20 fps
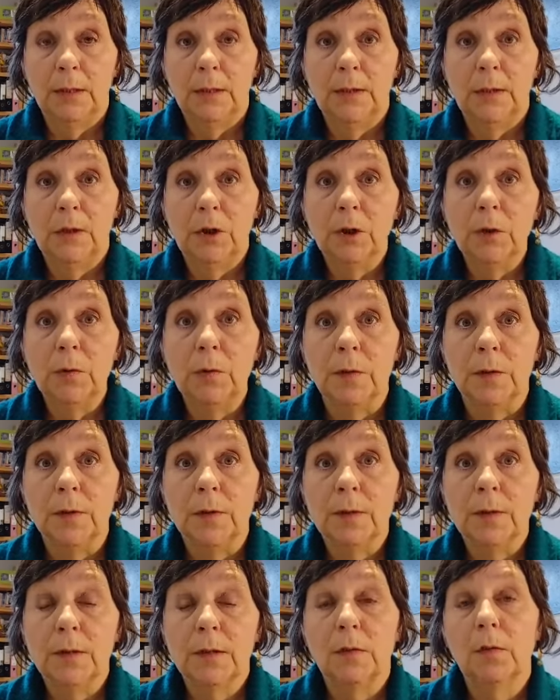
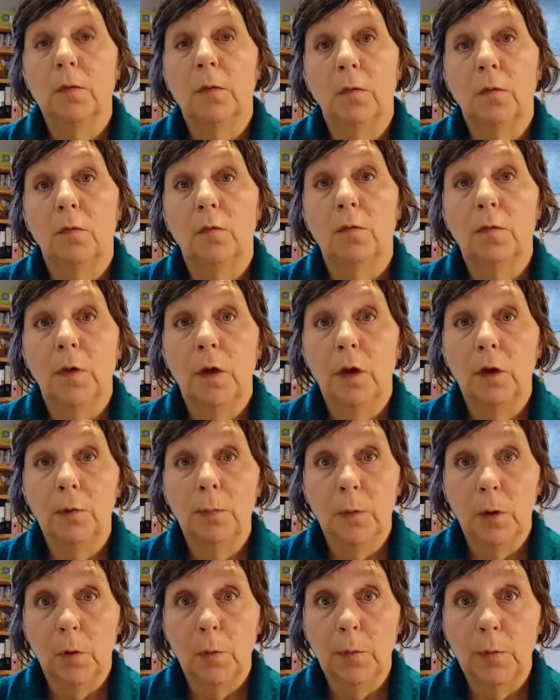students of
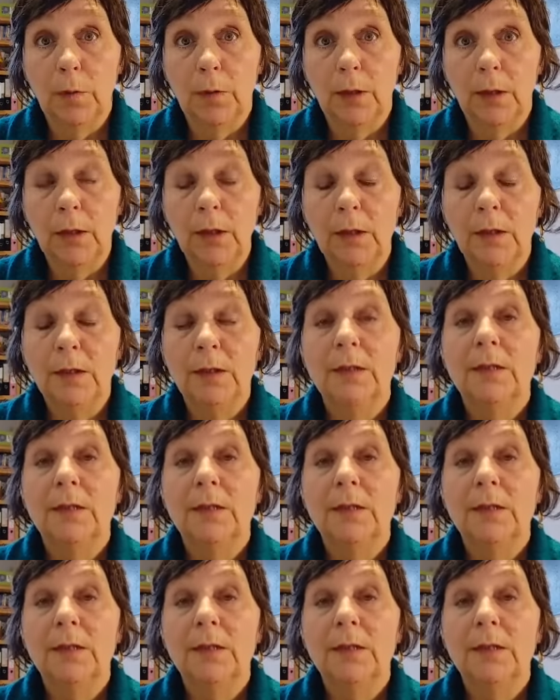homeopathy